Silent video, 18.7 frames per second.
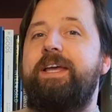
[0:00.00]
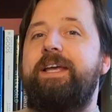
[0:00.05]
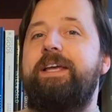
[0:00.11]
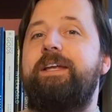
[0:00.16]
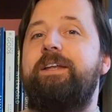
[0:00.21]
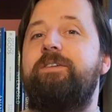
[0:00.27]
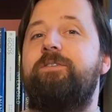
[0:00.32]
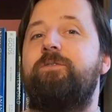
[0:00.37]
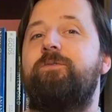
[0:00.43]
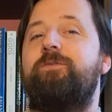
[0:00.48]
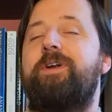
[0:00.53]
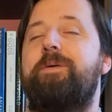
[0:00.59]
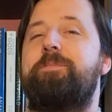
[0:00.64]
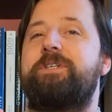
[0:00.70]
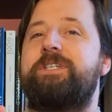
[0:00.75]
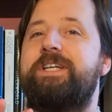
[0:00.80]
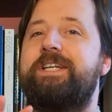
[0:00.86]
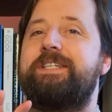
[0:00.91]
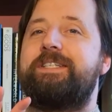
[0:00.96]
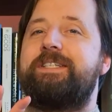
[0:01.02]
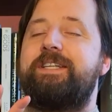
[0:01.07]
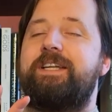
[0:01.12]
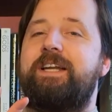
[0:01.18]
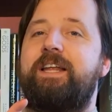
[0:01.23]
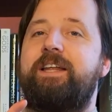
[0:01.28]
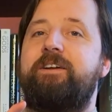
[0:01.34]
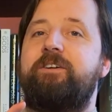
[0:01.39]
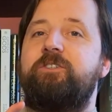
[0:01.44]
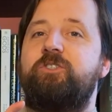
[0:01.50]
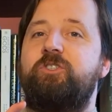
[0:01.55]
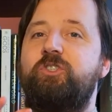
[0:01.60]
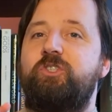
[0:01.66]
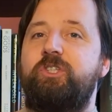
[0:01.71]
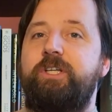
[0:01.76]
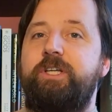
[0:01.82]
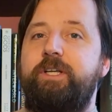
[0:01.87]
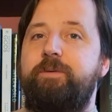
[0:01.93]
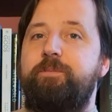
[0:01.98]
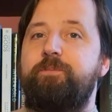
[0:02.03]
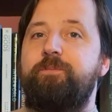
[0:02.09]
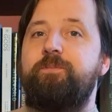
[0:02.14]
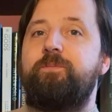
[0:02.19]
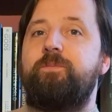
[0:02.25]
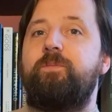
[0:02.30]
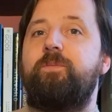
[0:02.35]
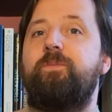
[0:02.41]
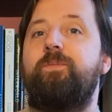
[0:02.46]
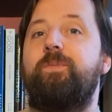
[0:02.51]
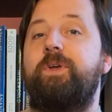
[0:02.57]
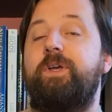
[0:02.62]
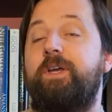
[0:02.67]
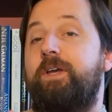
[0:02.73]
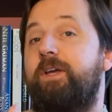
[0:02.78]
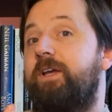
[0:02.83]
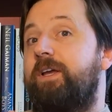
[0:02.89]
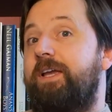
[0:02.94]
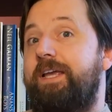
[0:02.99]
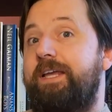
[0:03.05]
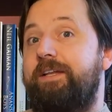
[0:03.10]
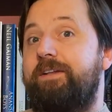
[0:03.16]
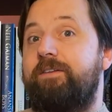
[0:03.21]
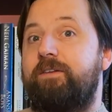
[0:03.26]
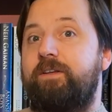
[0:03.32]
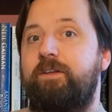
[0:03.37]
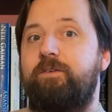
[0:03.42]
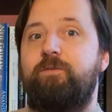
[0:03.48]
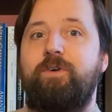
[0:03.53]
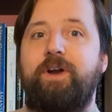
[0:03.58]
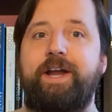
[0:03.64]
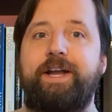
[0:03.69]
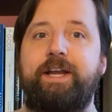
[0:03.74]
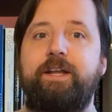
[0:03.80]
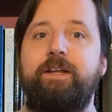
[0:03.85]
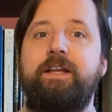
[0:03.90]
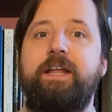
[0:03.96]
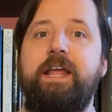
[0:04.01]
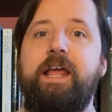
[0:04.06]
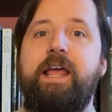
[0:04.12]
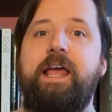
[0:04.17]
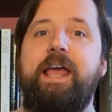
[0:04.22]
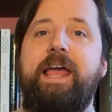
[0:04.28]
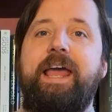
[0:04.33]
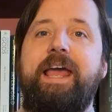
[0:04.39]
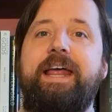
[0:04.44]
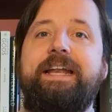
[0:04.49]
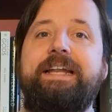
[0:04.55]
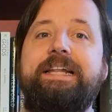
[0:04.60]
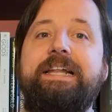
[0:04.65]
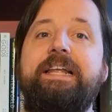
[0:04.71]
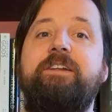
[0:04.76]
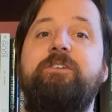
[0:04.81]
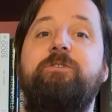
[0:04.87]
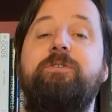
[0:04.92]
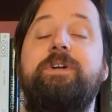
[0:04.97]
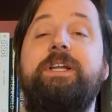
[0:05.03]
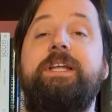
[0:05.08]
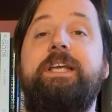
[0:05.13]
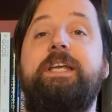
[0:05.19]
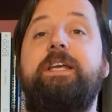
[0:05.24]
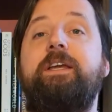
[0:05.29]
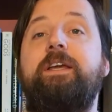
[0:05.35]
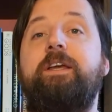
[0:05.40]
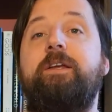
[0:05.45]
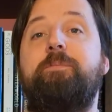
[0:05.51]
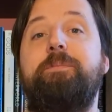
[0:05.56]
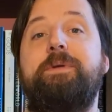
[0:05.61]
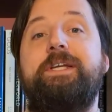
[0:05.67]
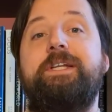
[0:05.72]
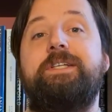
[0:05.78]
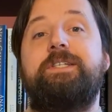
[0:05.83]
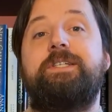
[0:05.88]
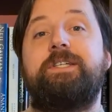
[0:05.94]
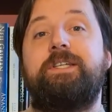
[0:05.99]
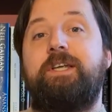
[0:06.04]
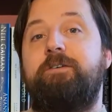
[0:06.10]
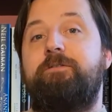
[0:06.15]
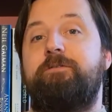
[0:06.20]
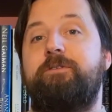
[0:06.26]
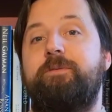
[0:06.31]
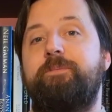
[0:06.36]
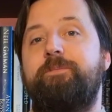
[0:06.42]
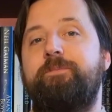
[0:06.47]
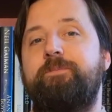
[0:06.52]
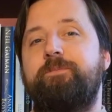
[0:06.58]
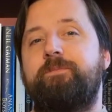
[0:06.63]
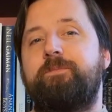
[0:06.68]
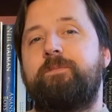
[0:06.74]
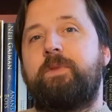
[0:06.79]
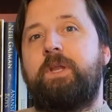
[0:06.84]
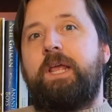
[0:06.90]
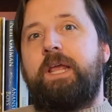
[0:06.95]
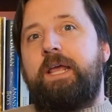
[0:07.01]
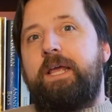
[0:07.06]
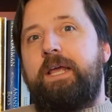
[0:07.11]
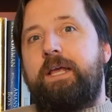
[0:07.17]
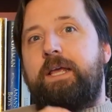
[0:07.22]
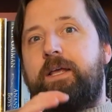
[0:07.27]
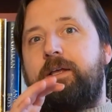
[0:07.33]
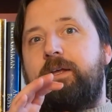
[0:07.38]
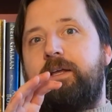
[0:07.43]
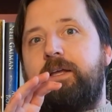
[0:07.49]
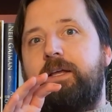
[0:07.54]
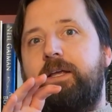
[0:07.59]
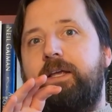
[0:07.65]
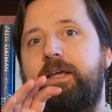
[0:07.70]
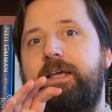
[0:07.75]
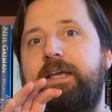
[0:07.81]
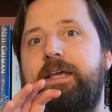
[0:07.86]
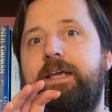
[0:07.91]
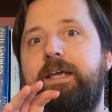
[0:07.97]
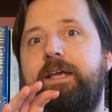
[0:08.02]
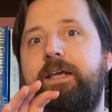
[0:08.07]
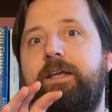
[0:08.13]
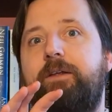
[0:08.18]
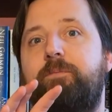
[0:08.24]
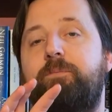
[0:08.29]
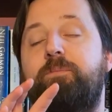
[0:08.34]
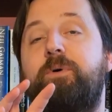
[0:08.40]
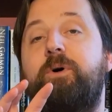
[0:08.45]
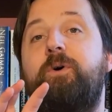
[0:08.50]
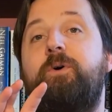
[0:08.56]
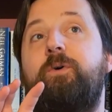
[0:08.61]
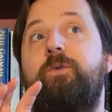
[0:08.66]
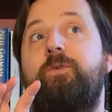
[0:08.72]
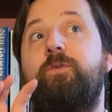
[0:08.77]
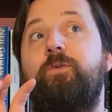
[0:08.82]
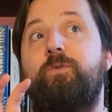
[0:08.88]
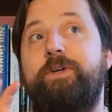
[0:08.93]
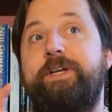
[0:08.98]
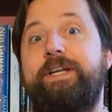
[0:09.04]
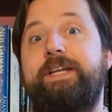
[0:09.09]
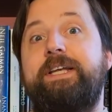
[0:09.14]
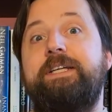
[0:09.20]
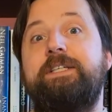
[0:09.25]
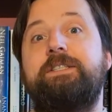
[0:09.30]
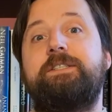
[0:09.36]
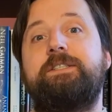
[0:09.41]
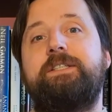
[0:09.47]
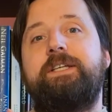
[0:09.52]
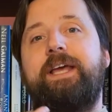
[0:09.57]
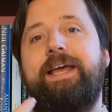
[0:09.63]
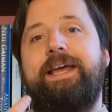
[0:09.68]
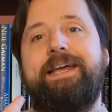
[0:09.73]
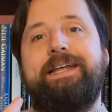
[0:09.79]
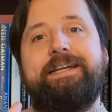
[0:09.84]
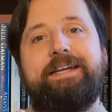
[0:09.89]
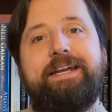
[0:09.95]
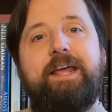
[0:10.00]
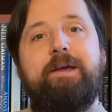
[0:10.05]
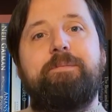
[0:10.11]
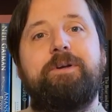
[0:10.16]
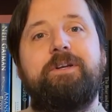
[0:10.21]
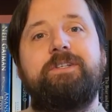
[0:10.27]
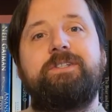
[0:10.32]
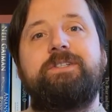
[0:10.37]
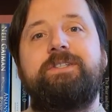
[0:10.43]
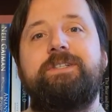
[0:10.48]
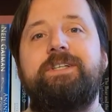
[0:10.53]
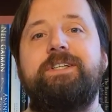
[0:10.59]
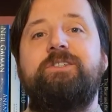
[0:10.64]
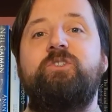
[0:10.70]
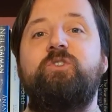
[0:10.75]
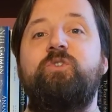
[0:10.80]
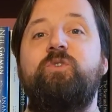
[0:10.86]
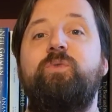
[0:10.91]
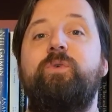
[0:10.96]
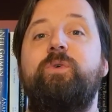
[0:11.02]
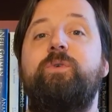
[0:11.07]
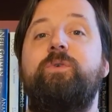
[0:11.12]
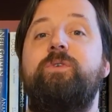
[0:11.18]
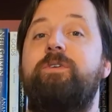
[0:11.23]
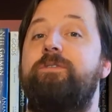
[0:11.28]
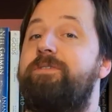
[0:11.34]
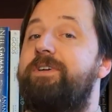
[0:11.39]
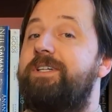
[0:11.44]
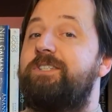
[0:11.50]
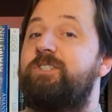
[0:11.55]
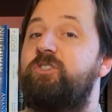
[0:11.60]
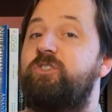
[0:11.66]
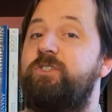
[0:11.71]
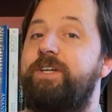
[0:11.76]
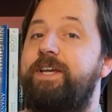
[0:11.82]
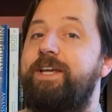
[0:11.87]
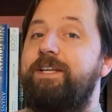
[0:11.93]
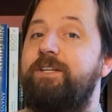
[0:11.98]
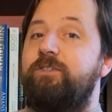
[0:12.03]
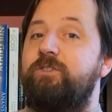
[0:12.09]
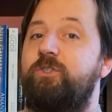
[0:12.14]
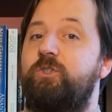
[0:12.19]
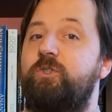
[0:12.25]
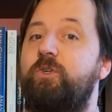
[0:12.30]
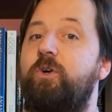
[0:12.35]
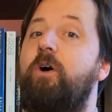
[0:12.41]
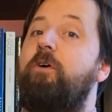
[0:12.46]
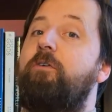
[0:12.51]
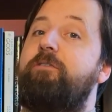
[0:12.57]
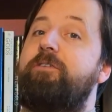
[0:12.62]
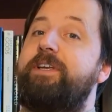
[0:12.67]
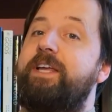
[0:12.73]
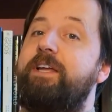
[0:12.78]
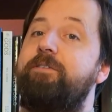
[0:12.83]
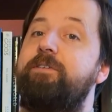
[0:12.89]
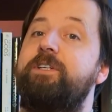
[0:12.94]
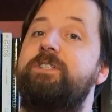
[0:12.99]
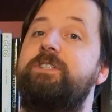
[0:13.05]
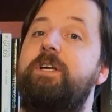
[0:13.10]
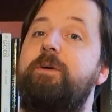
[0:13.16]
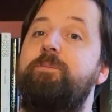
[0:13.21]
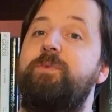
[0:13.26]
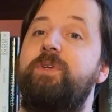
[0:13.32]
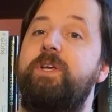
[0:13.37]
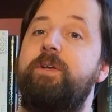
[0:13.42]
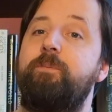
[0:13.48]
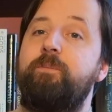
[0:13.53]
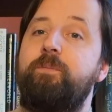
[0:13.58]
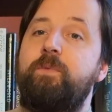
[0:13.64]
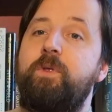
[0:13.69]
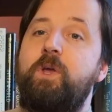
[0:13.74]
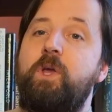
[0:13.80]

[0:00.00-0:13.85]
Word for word: It represents the letter G uh, in, in writing and literally it means gift. In both readings and in amulets, this is a rune of exchange, of giving something,